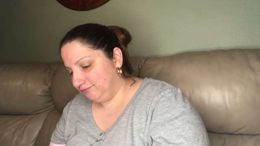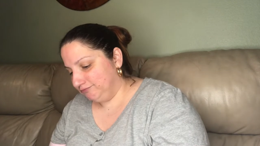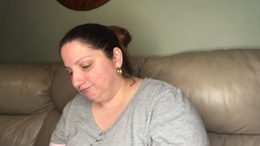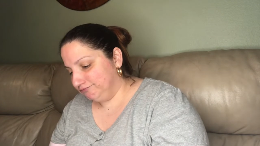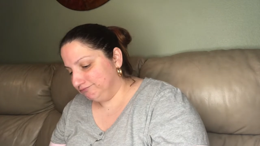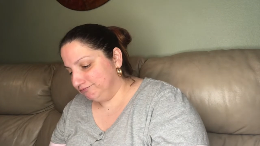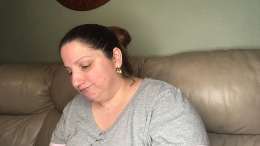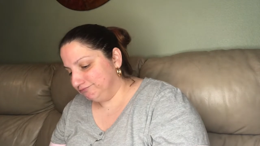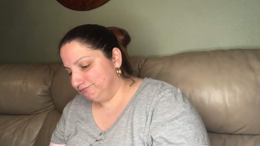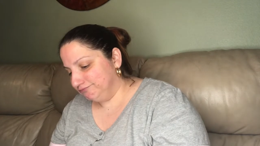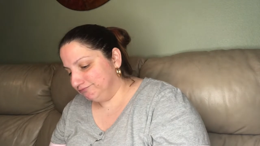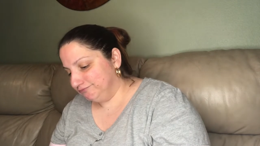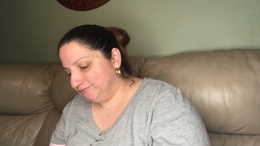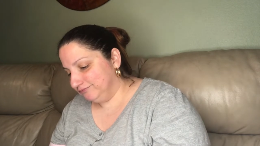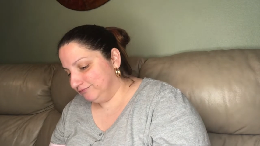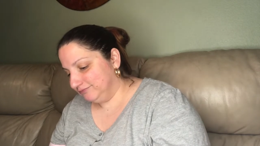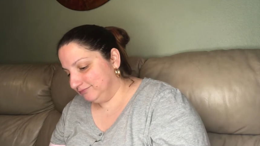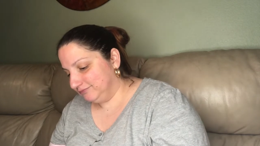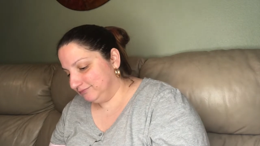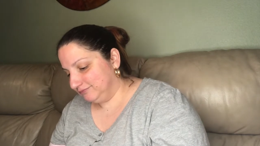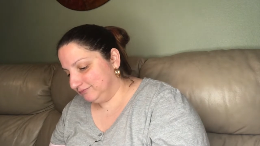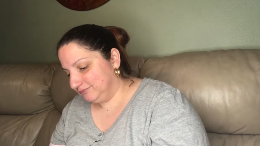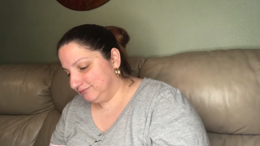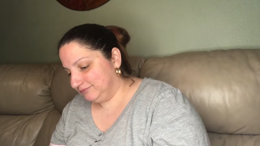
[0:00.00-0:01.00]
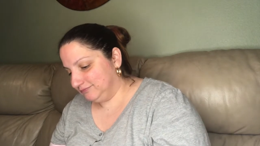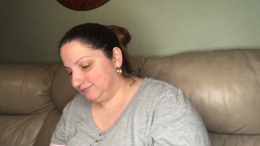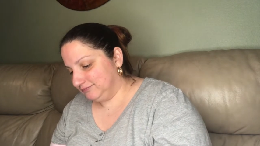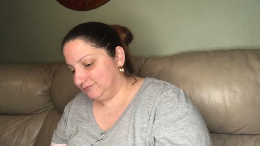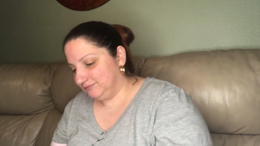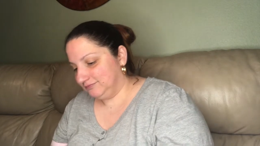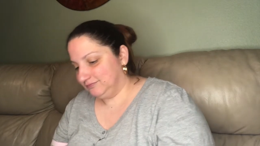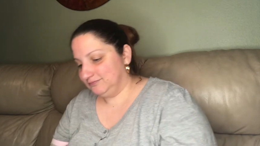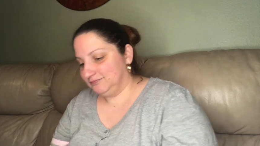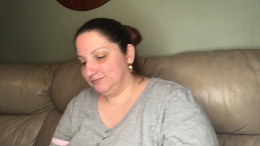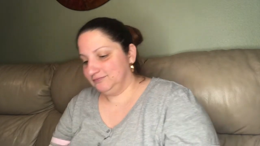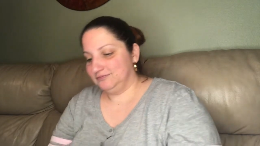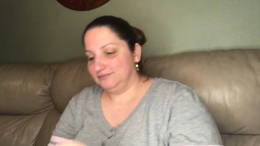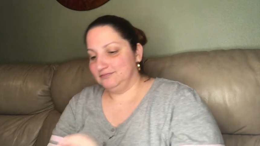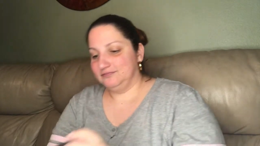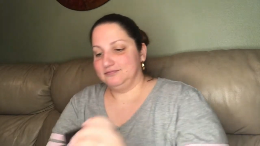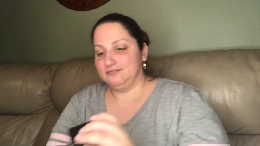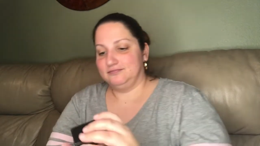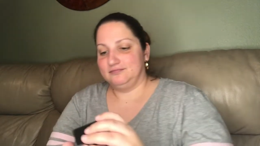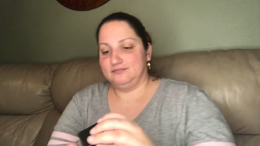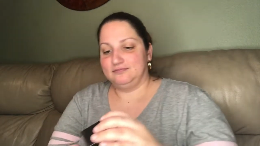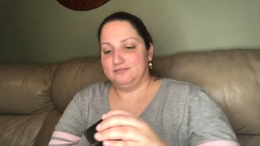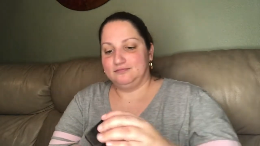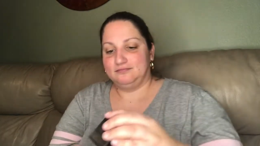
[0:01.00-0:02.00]

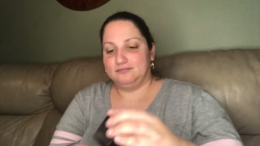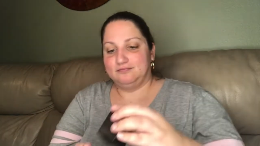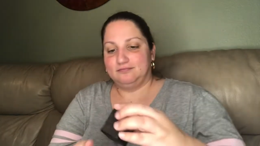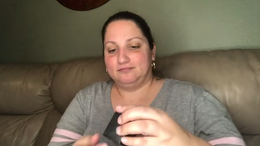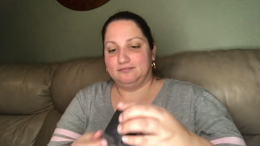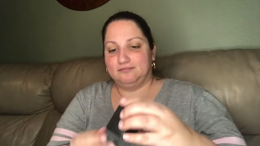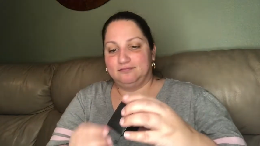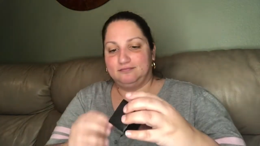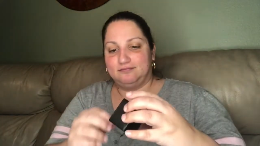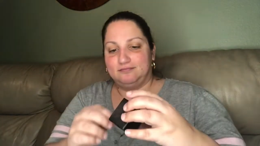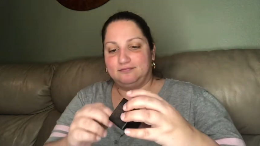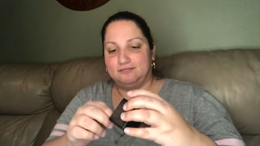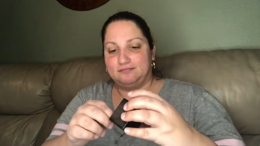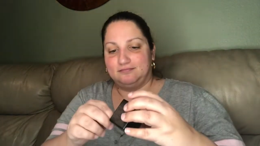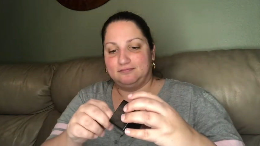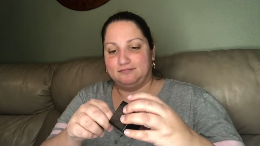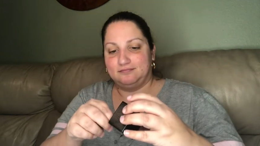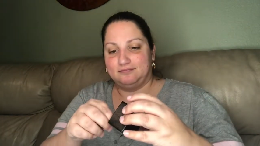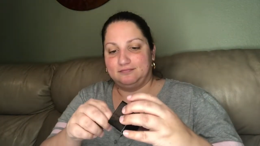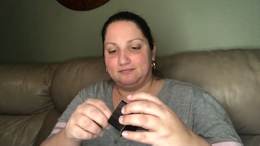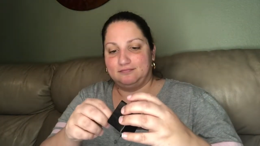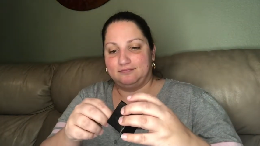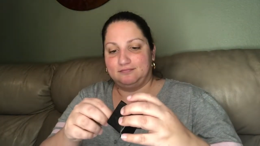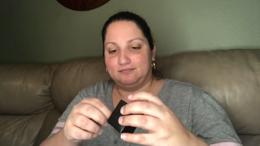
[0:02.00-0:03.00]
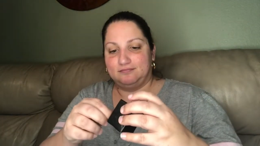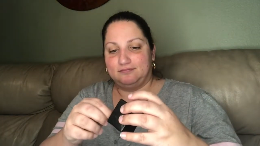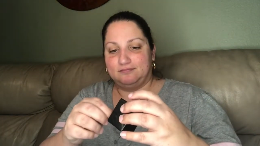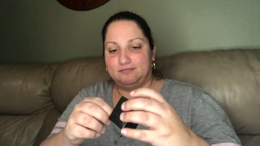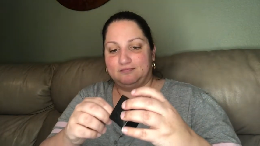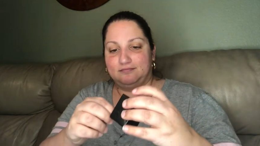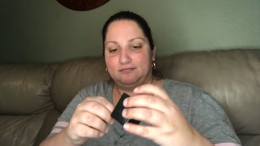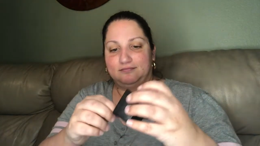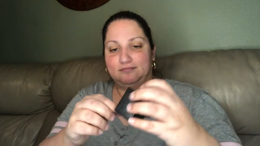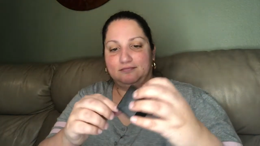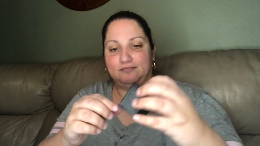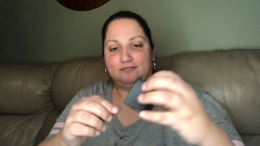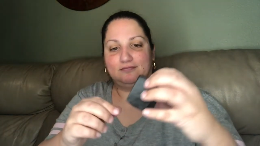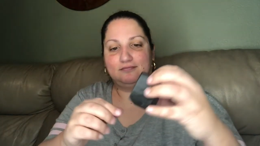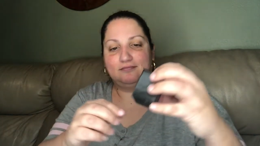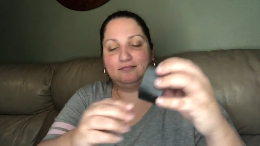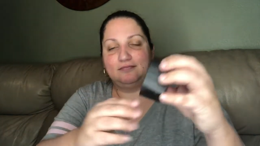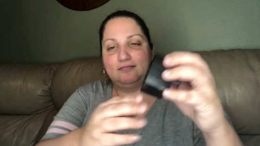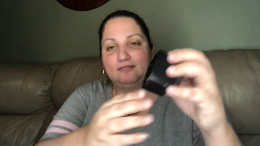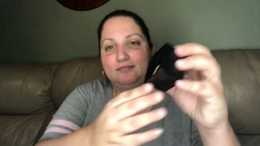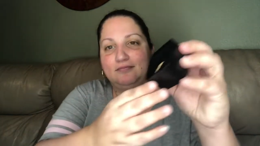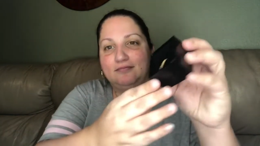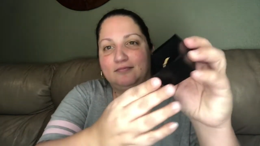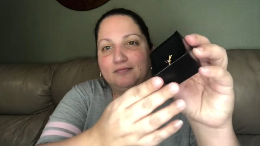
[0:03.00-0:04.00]

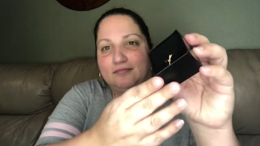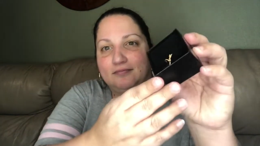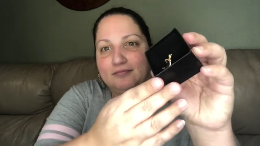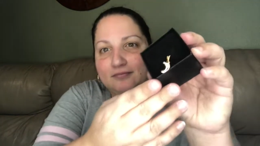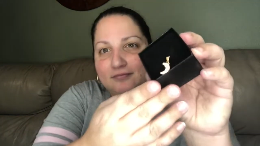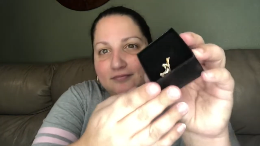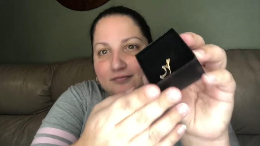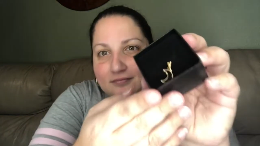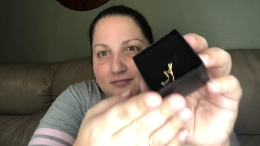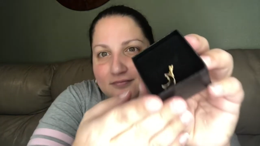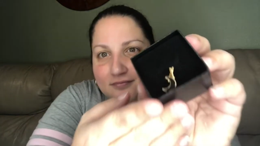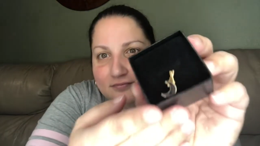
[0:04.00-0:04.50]
(silence)